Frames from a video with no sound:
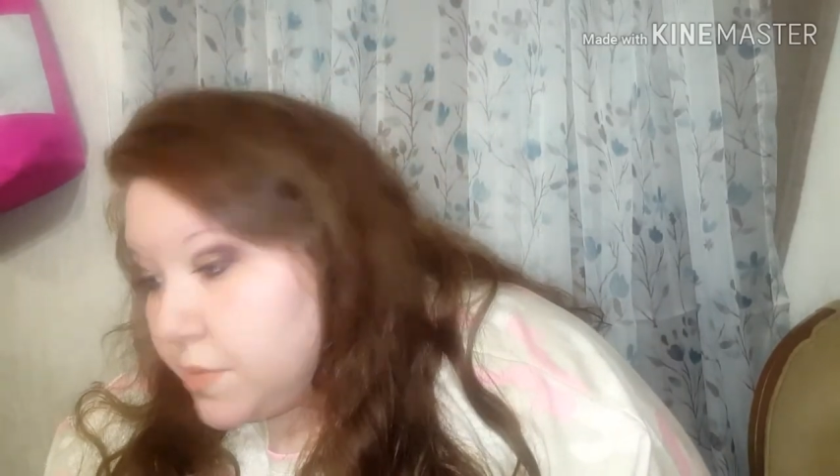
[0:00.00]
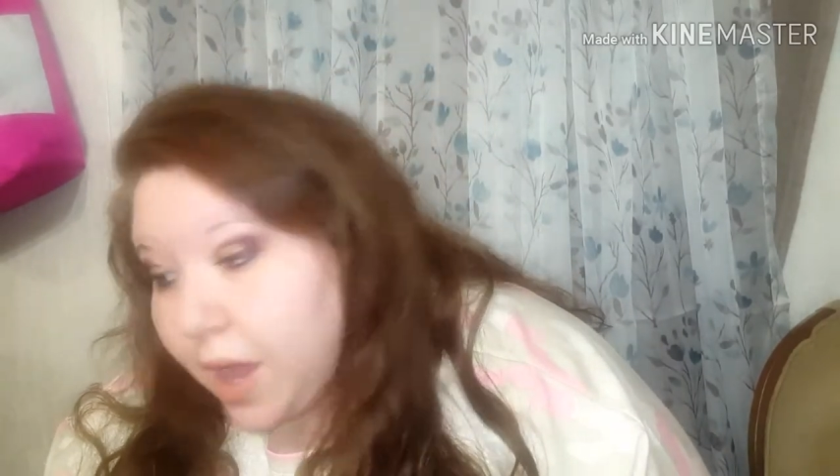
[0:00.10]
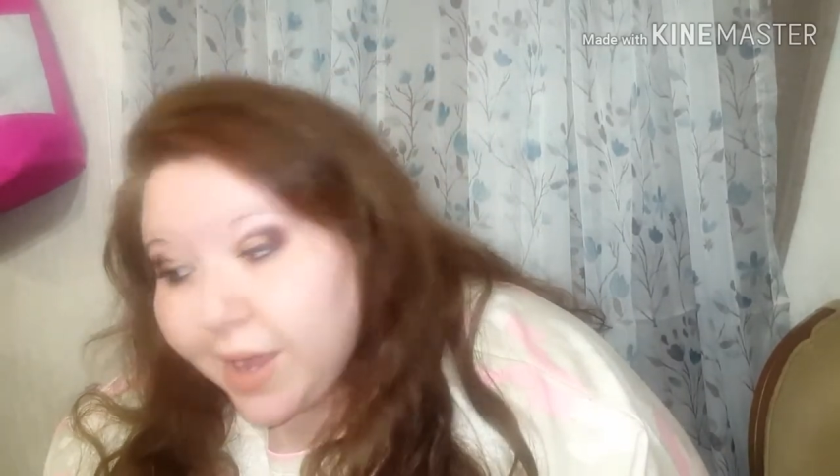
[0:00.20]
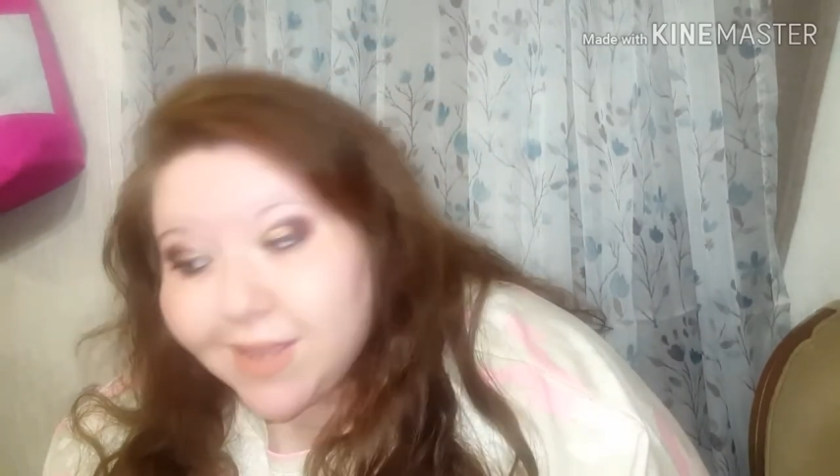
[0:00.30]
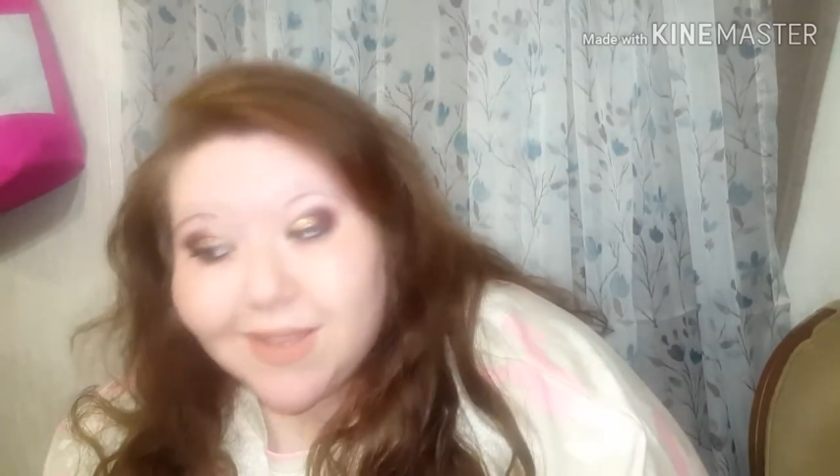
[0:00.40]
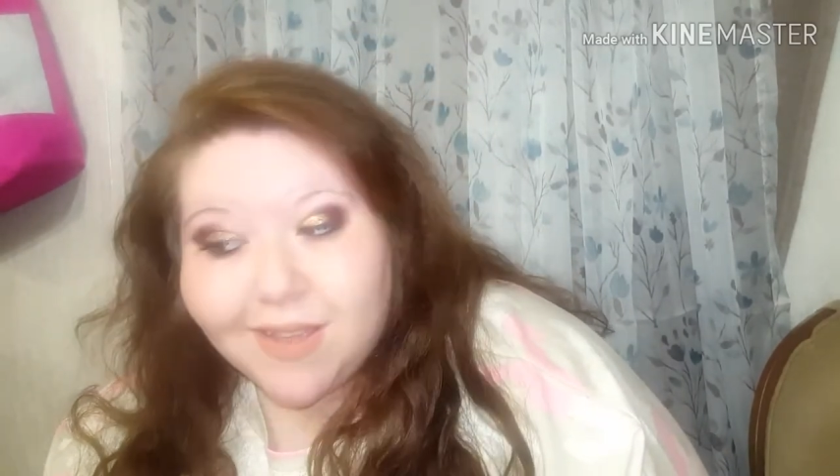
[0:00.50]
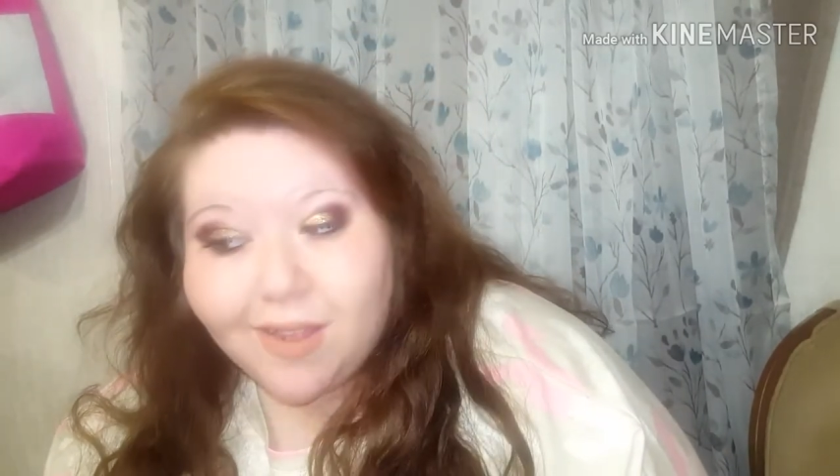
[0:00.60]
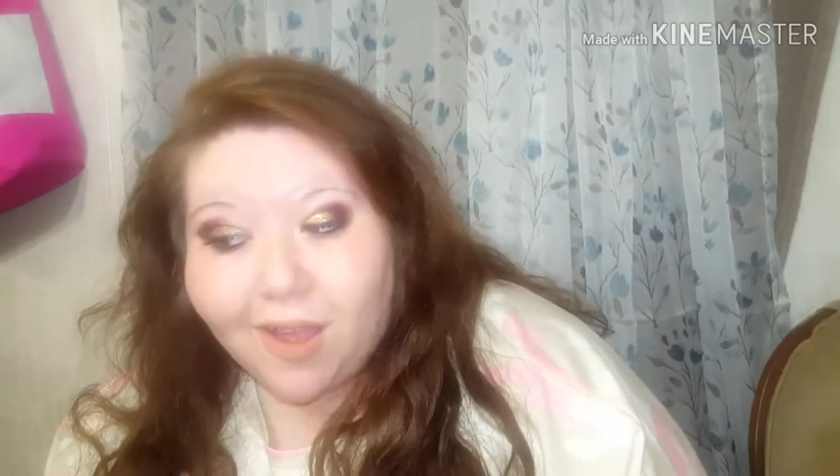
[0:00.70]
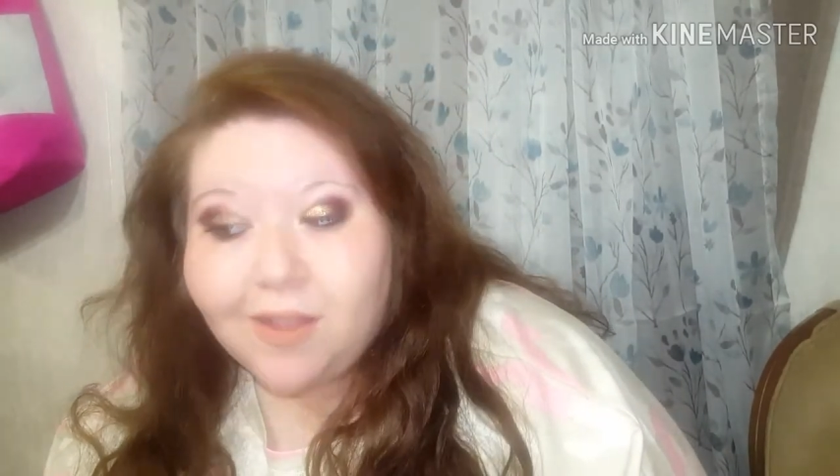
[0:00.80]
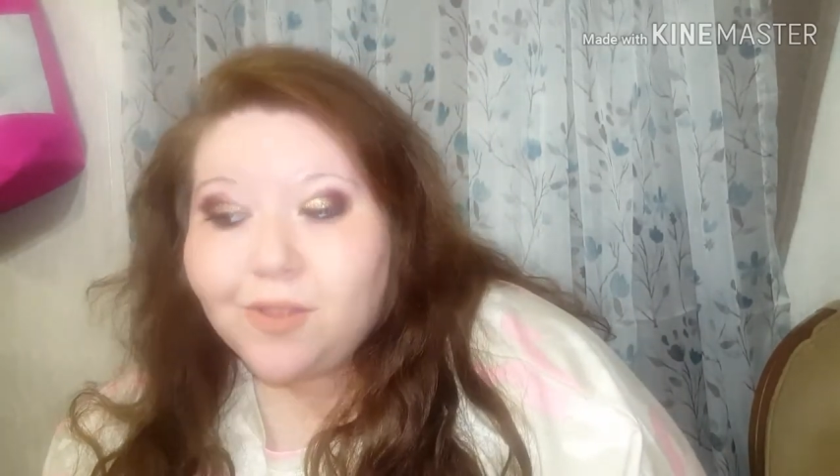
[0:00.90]
I can see
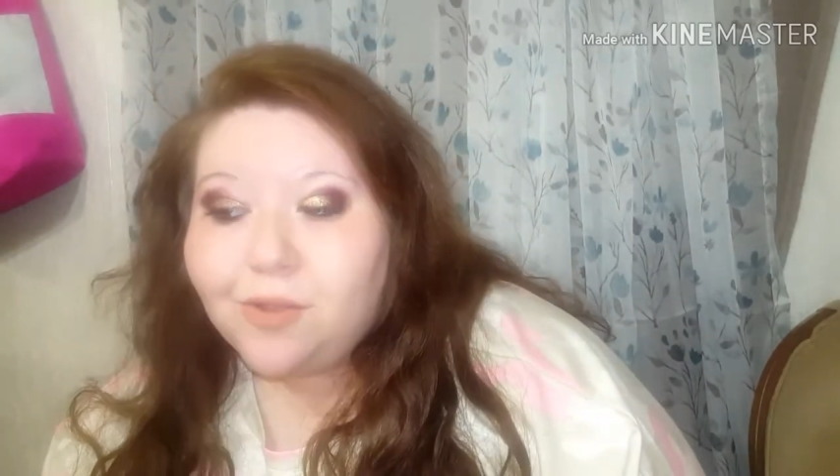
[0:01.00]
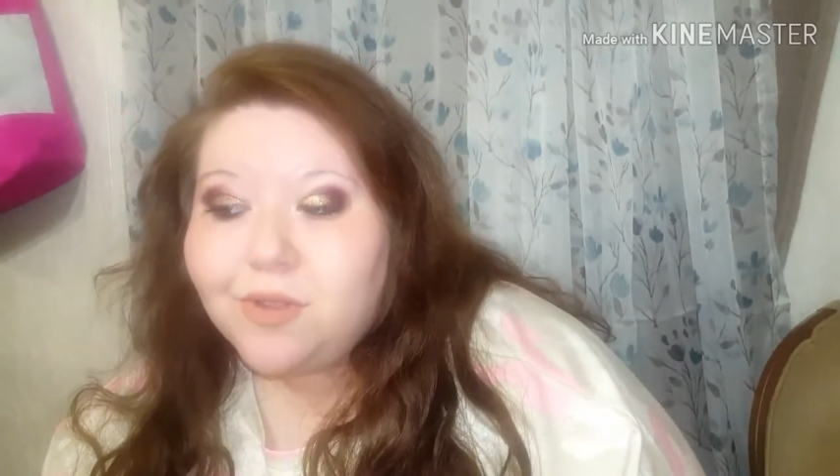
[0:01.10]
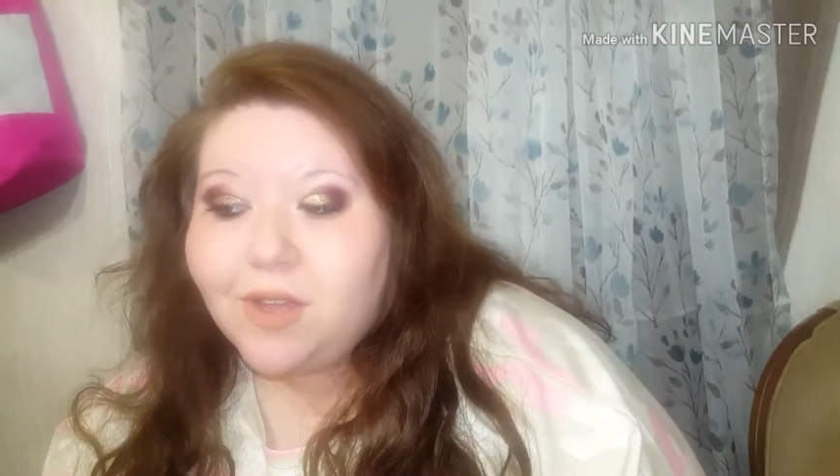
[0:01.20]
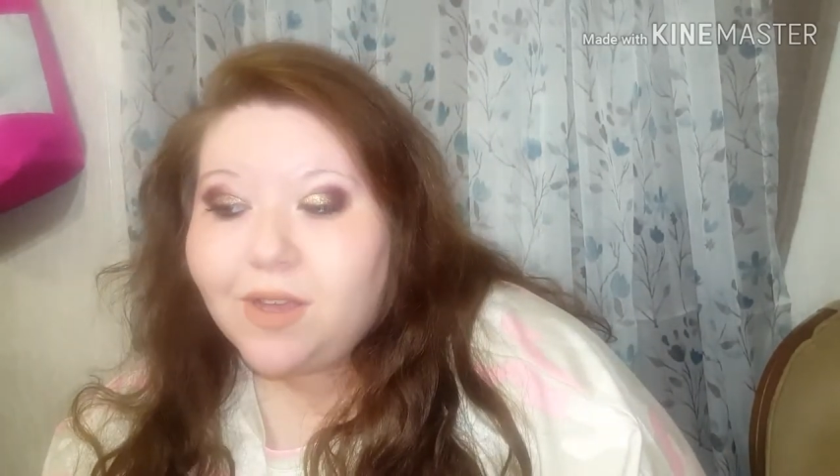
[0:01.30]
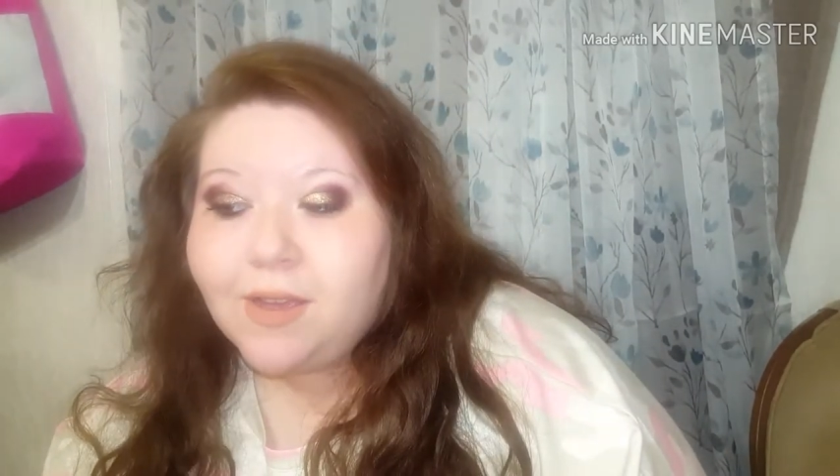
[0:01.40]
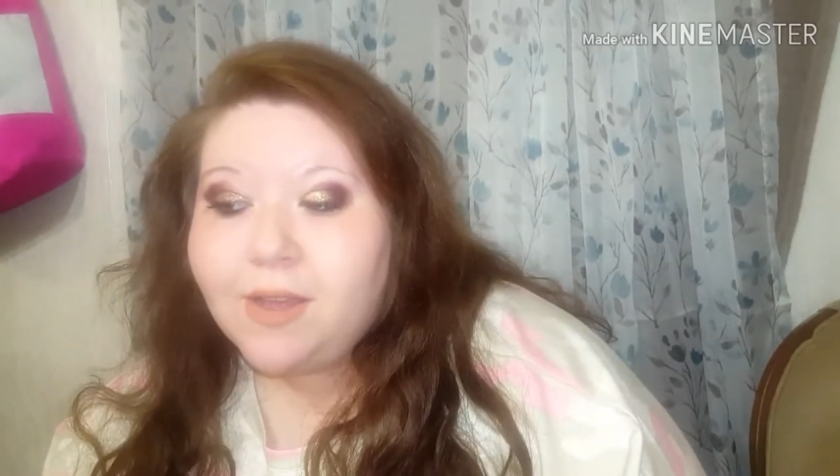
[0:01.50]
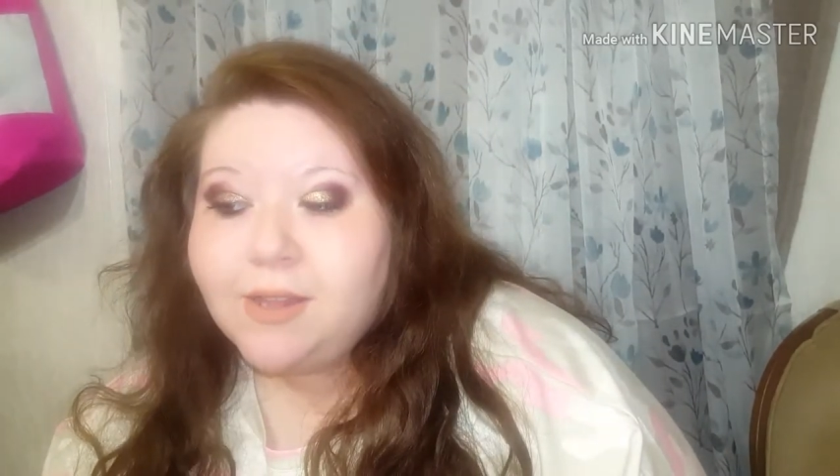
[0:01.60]
like there's like a